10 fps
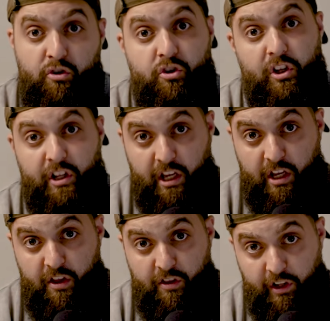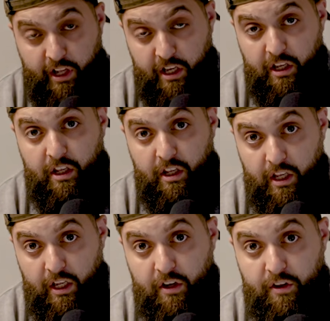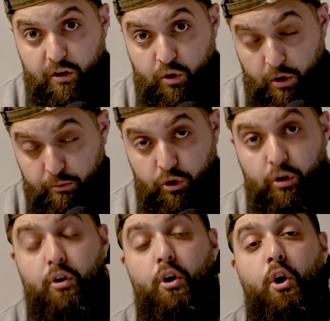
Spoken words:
just click the link in the description